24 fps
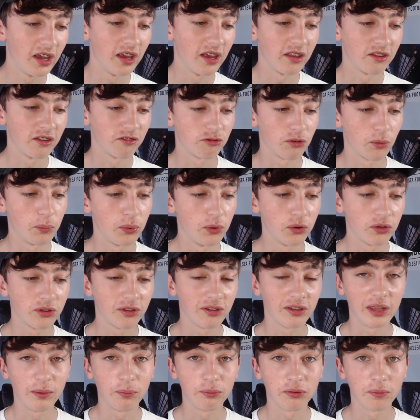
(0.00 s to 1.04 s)
is
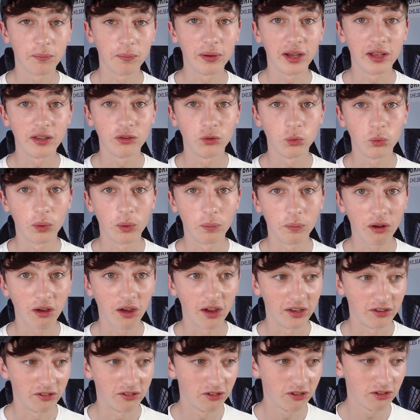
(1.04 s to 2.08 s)
reportedly prepared to
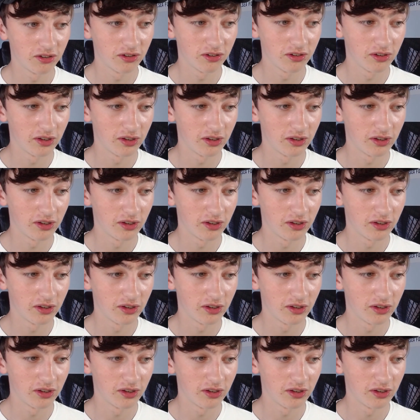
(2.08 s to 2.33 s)
oblige.